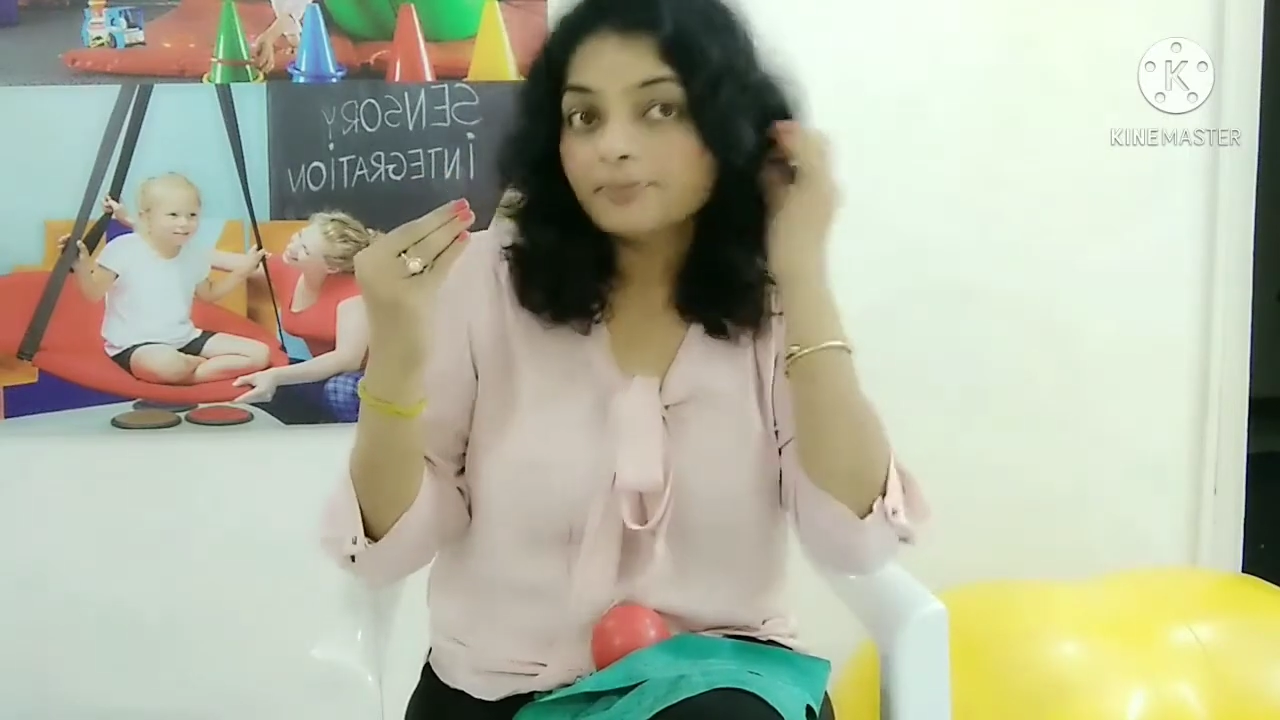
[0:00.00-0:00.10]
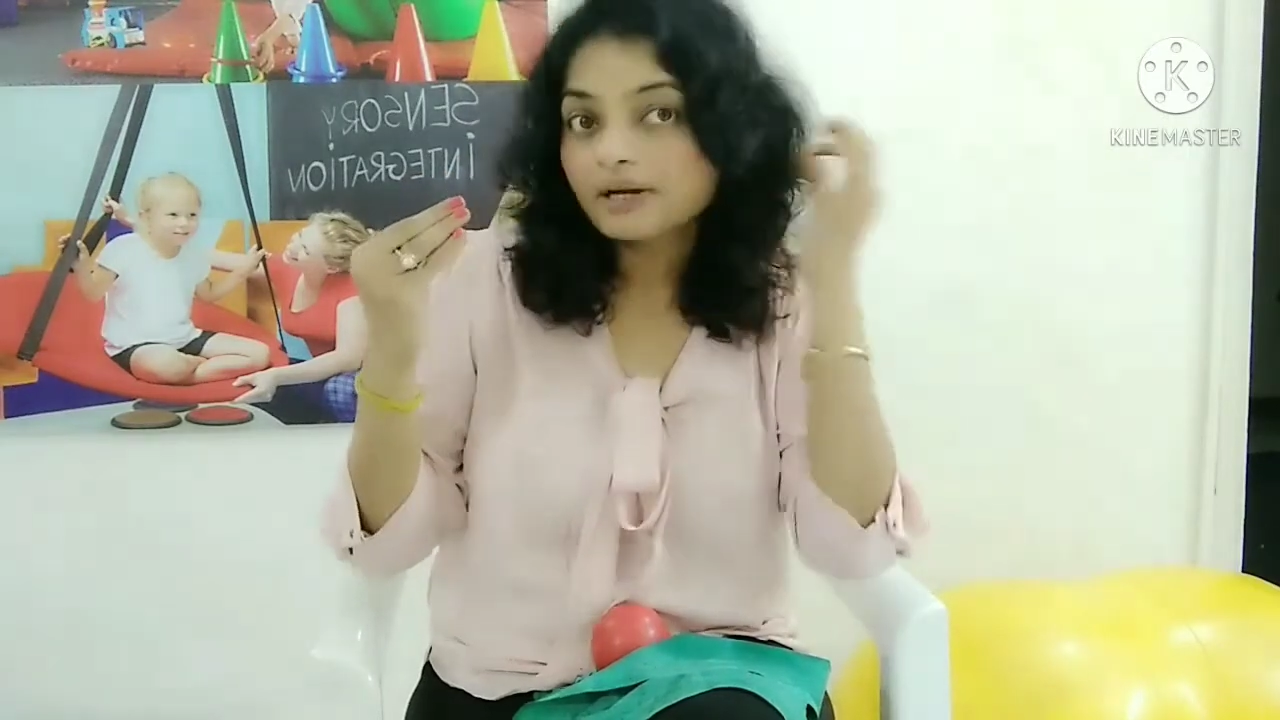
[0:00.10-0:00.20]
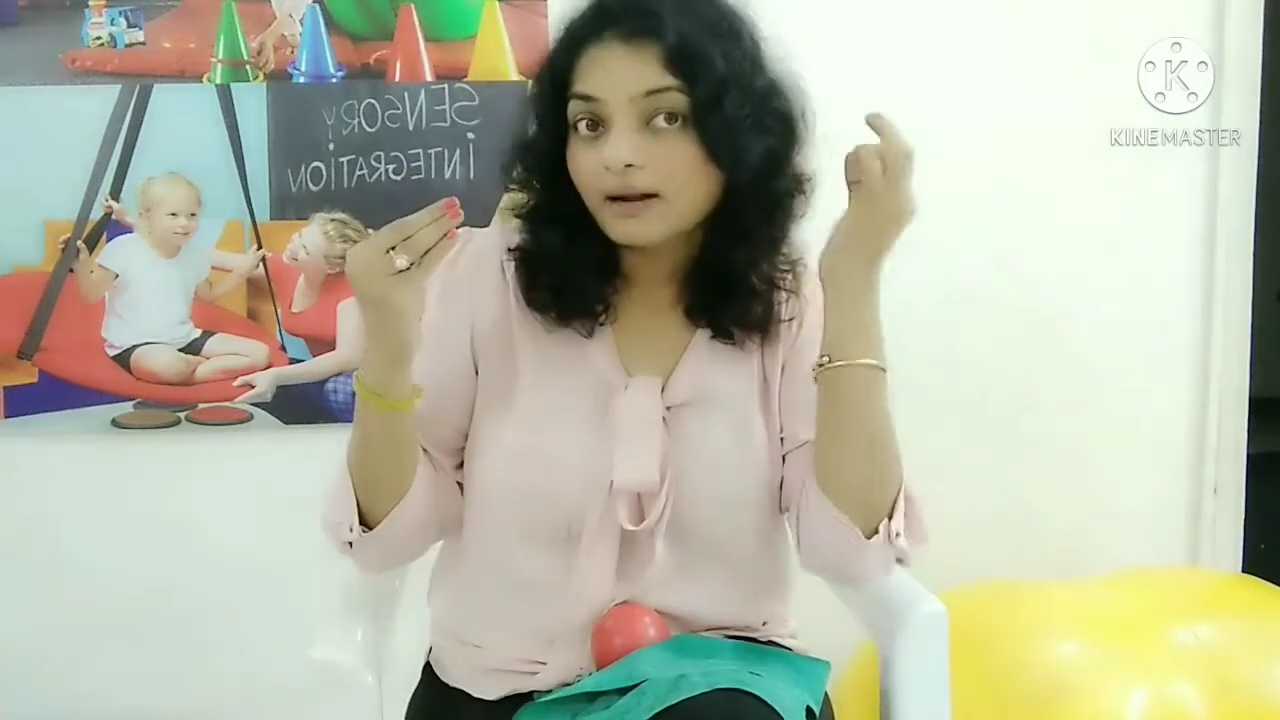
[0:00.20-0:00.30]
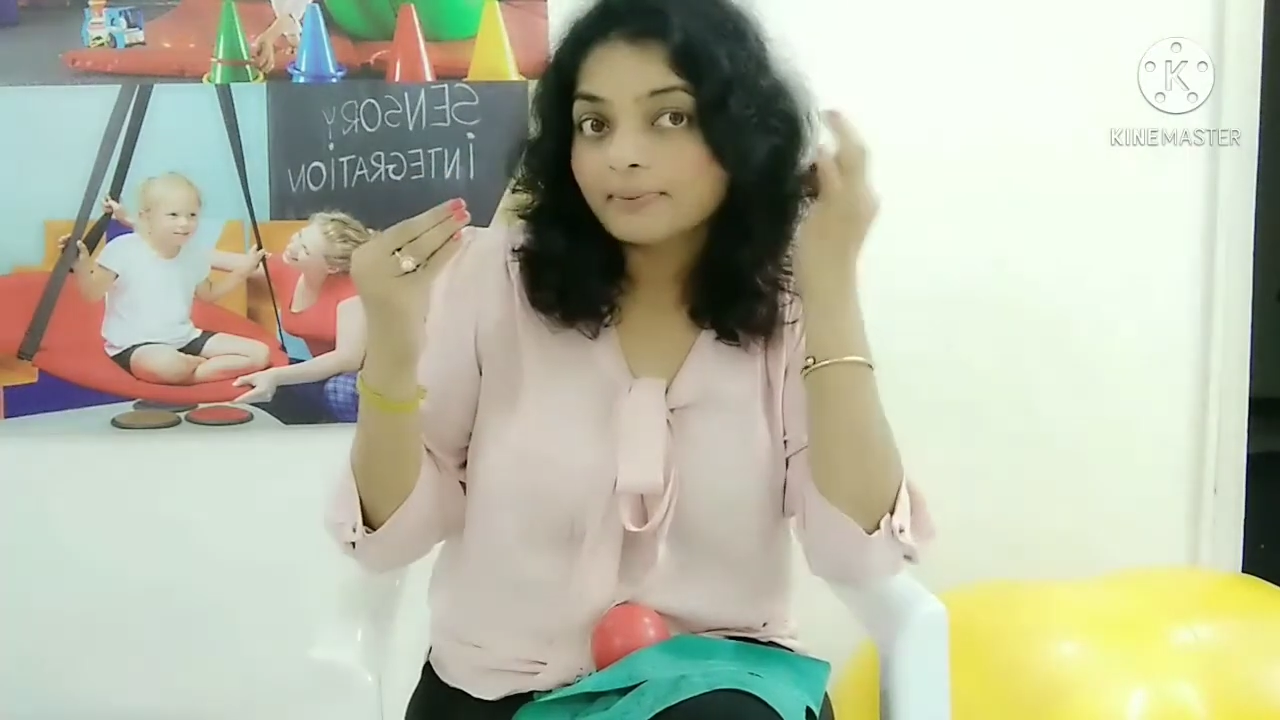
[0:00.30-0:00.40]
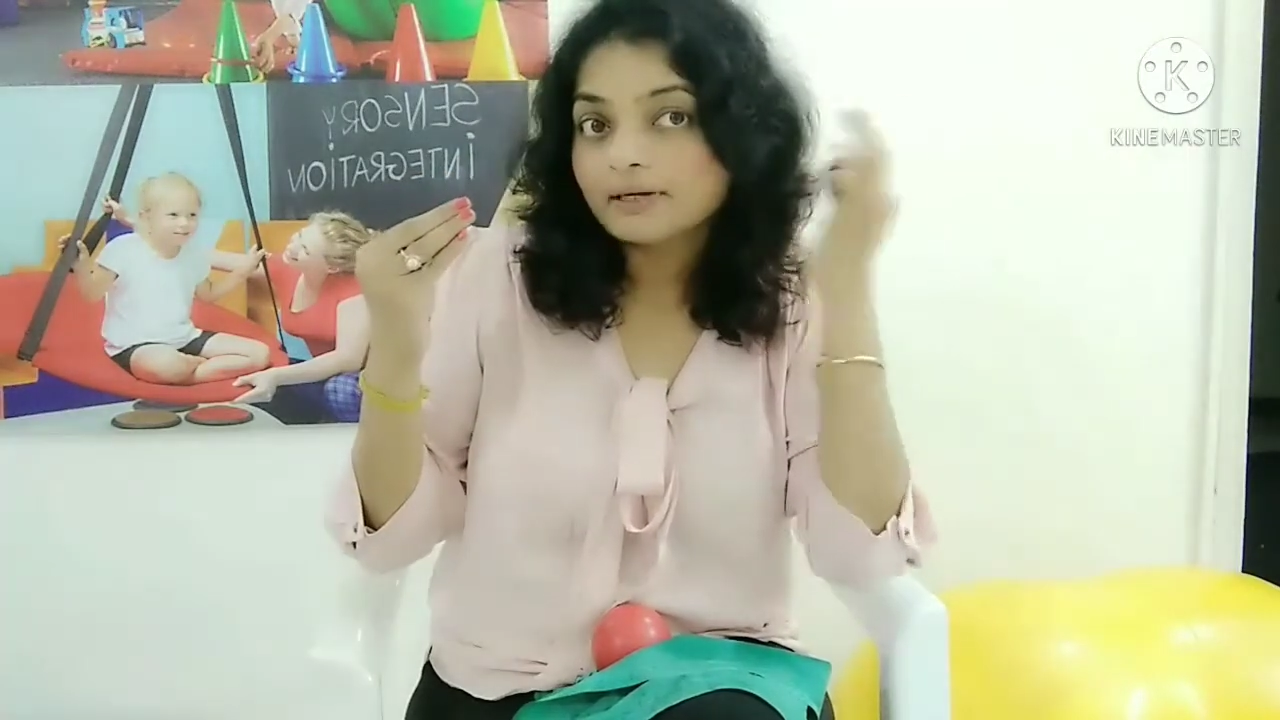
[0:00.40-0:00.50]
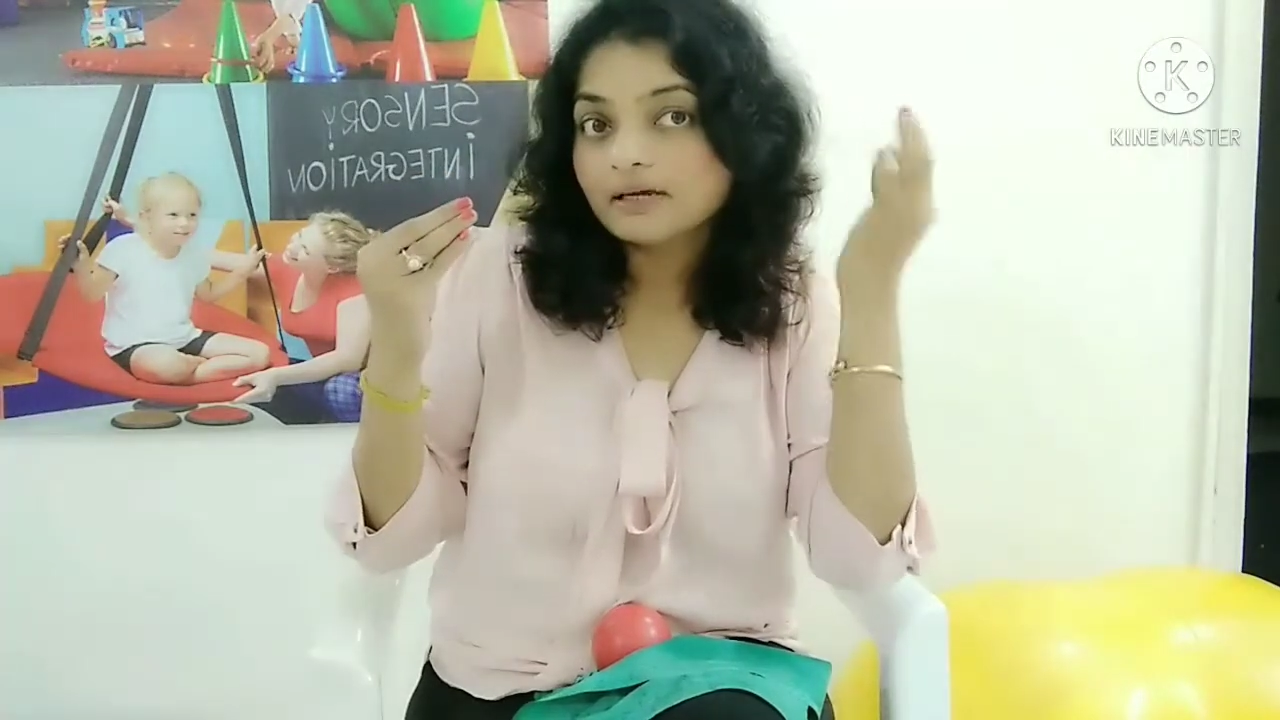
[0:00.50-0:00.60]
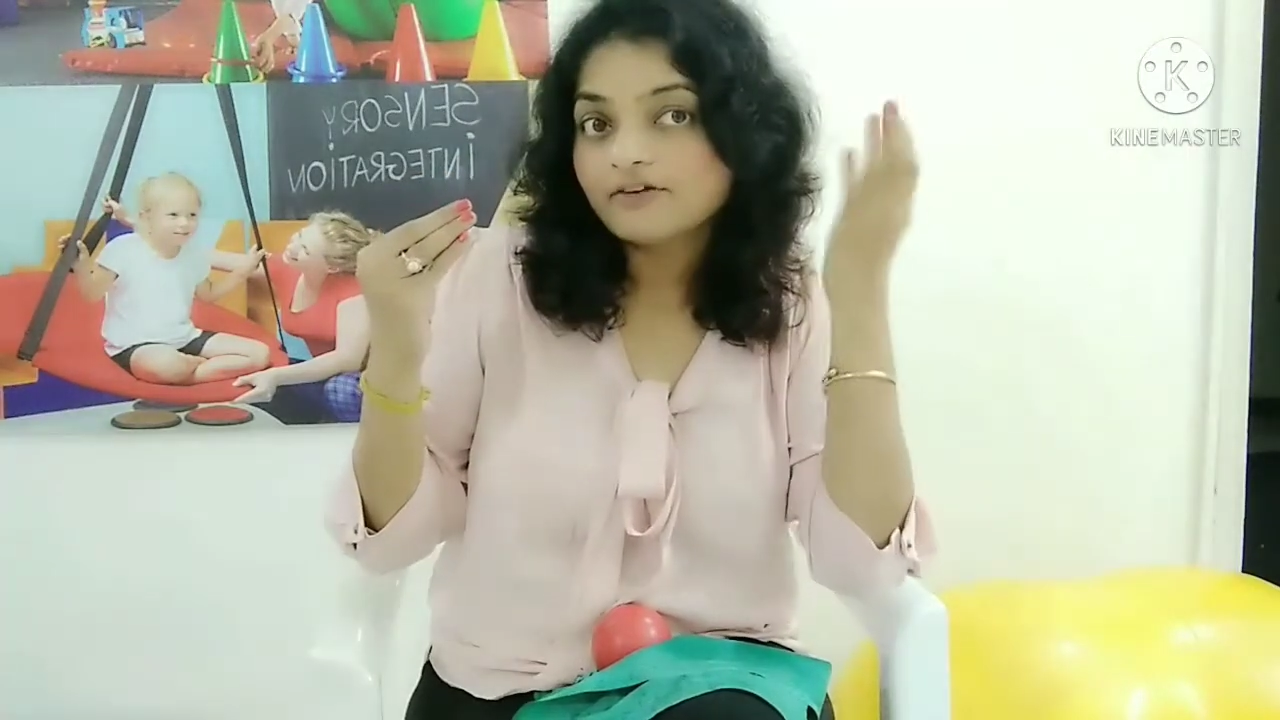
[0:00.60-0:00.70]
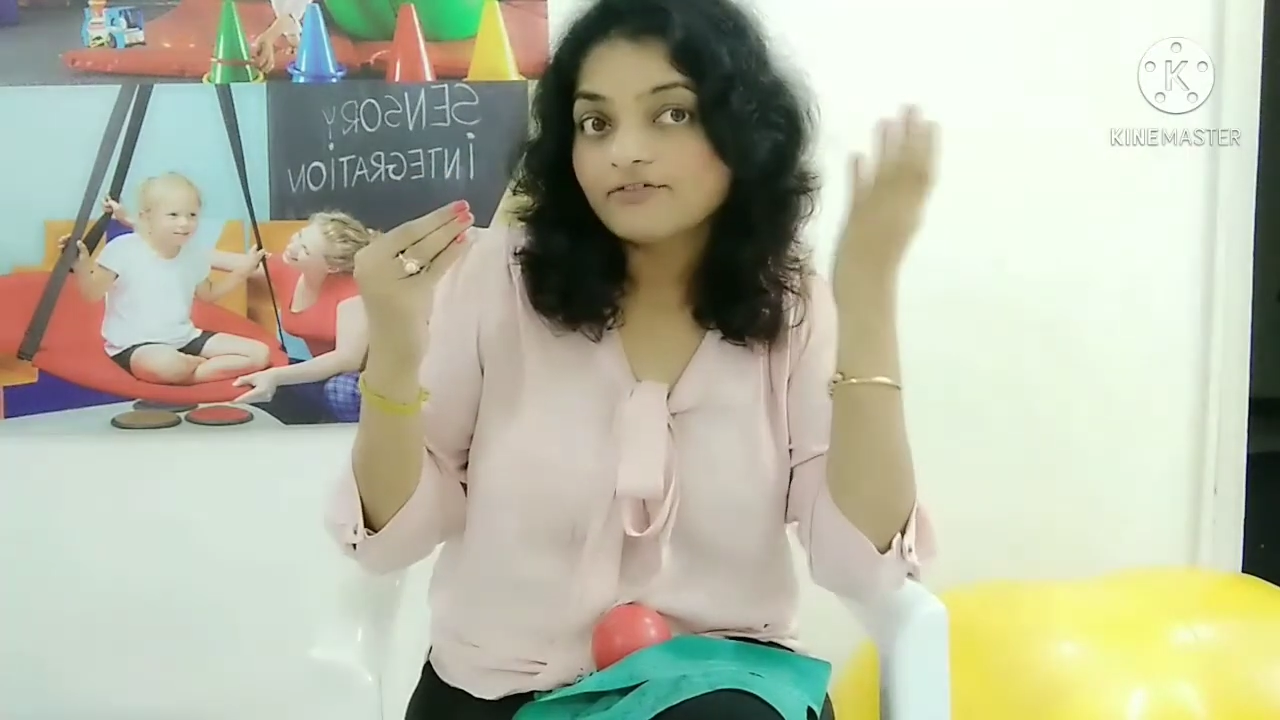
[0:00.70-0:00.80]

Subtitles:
pick up and hear